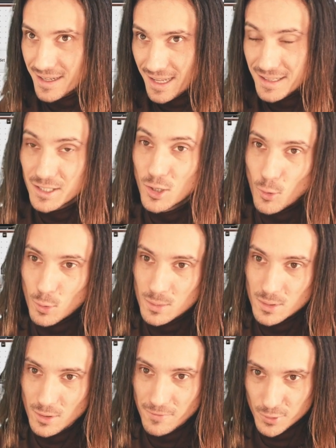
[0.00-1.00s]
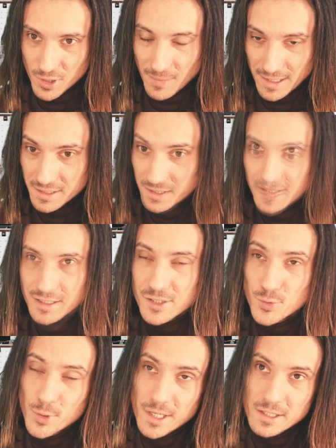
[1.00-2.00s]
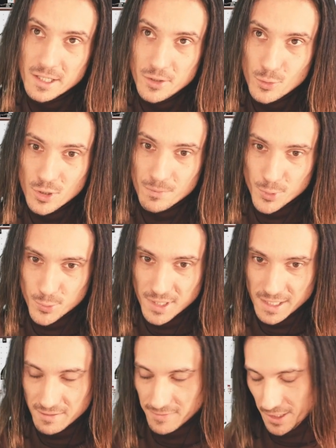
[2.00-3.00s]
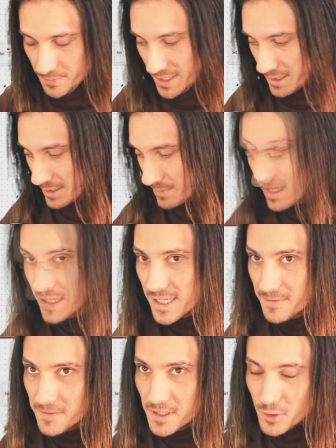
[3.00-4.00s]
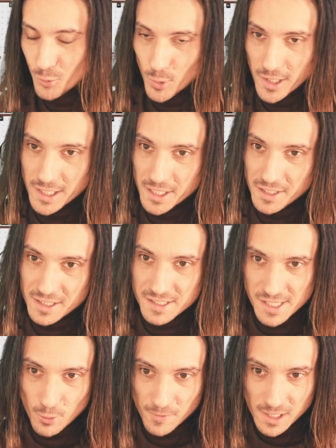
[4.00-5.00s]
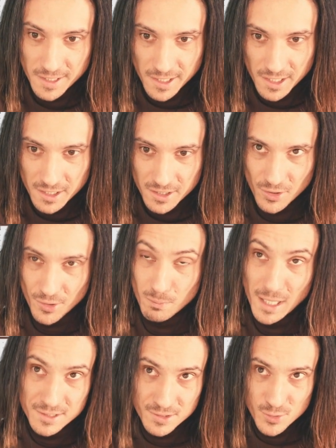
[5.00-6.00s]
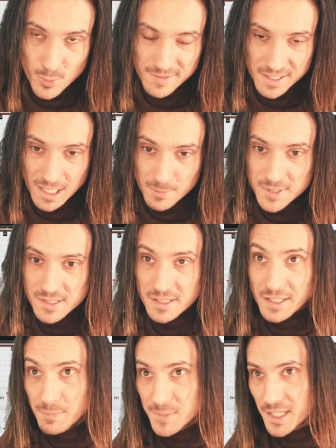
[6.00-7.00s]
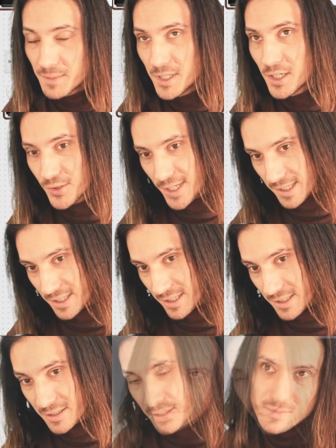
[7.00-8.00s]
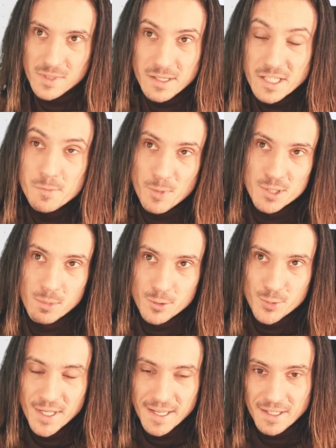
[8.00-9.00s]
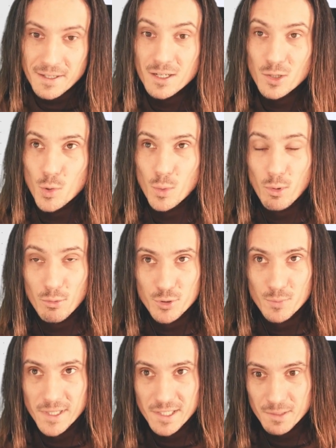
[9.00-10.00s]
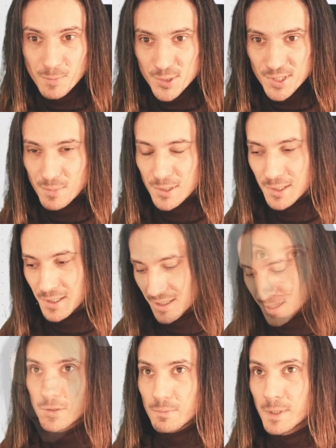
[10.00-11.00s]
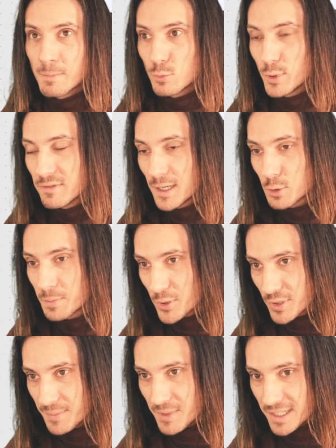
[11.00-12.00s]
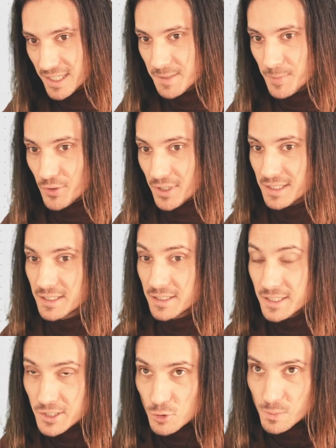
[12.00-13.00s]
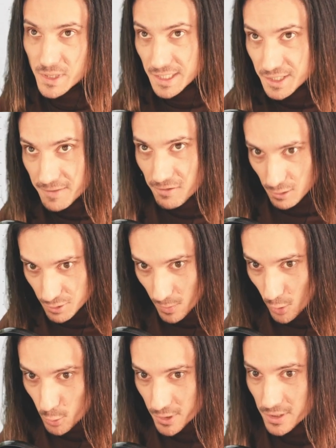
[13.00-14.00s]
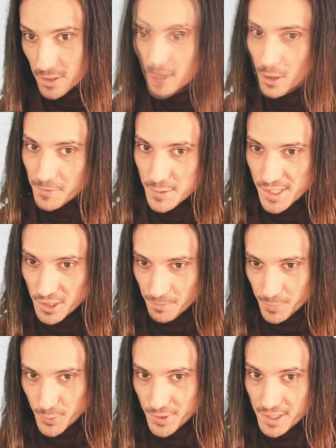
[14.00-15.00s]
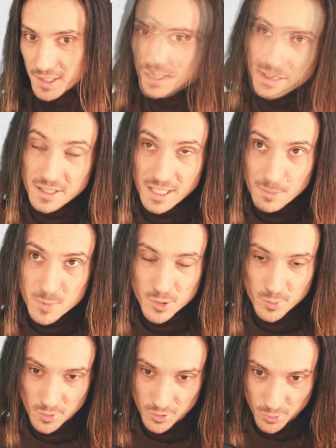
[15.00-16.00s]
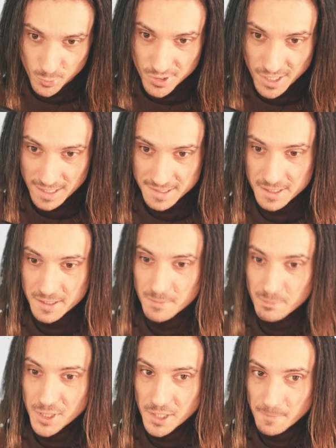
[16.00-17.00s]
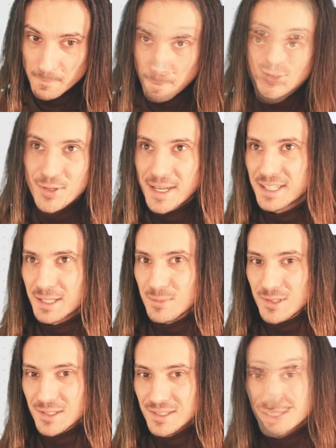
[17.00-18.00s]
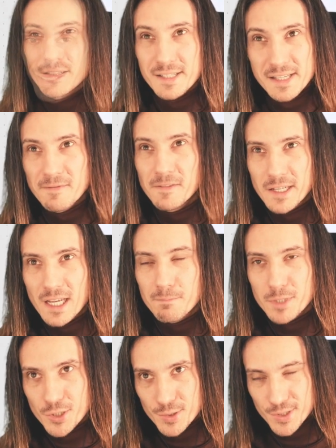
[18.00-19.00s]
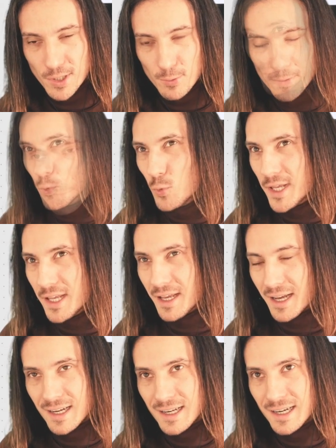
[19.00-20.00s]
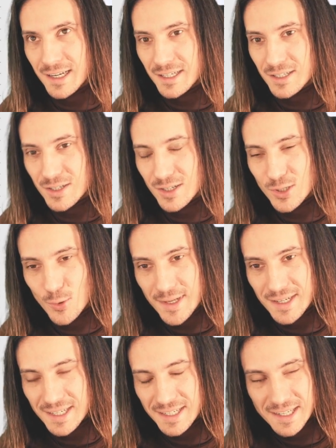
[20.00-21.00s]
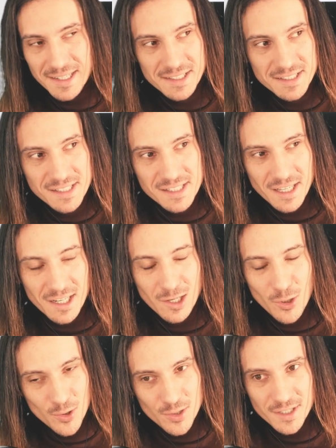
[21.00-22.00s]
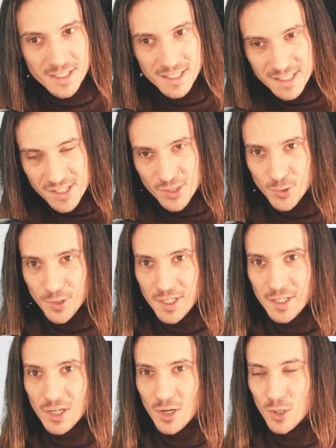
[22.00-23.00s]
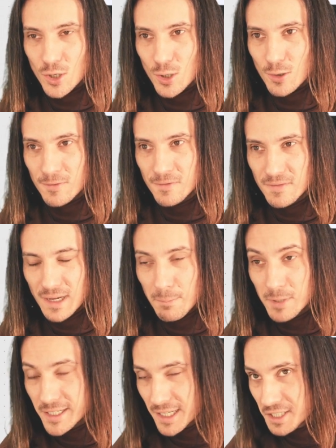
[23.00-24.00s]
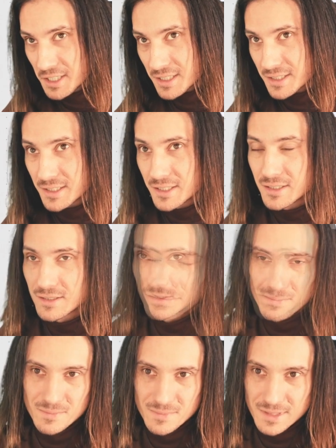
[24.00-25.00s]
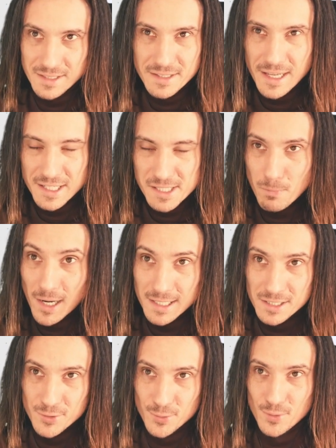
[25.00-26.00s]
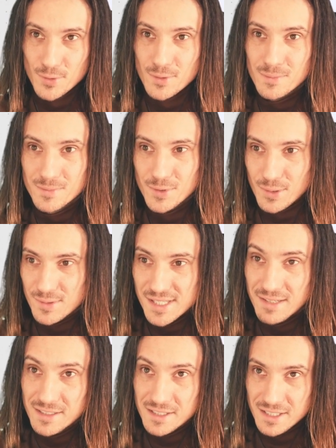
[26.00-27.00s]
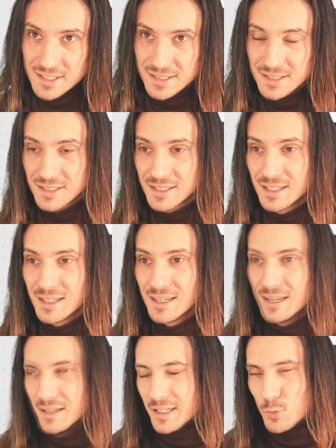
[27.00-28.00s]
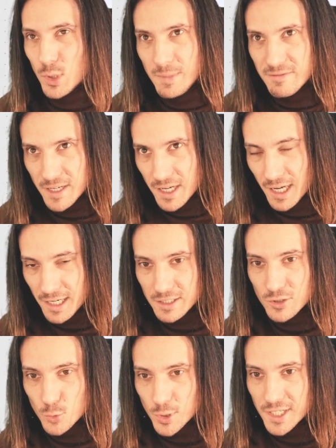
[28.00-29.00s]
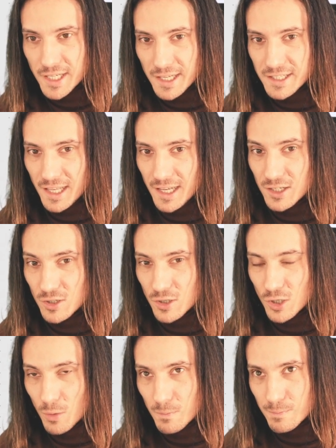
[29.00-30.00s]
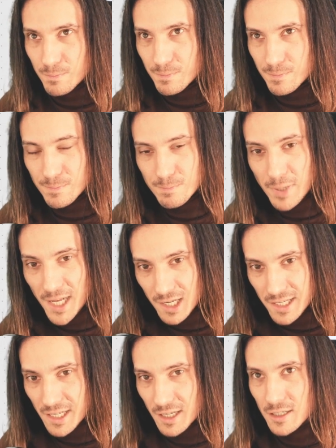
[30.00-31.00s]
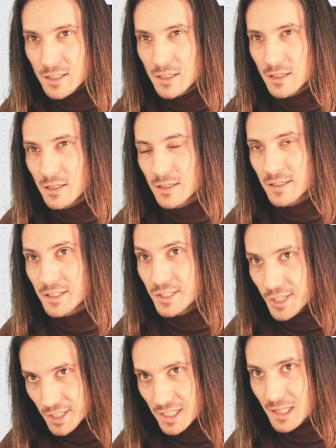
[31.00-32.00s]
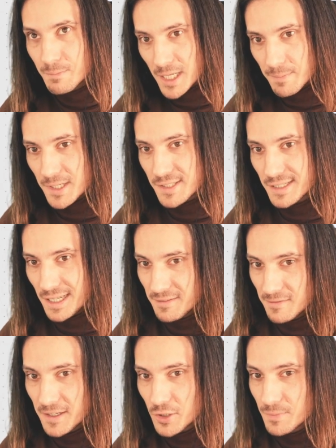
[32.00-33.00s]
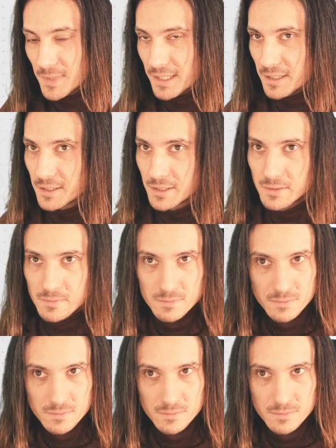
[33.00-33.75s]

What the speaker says: end goal of Automat is to create a new computing environment, something where instead of clicking on buttons within apps, the apps can be connected. It's possible today. We want to make it possible for people without programming experience. This should be the default mode of using computer. The apps should just be connectable. This is a very ambitious goal. We are going against a long history of applications that dates back to 70s. It will be very hard to create a compelling general purpose environment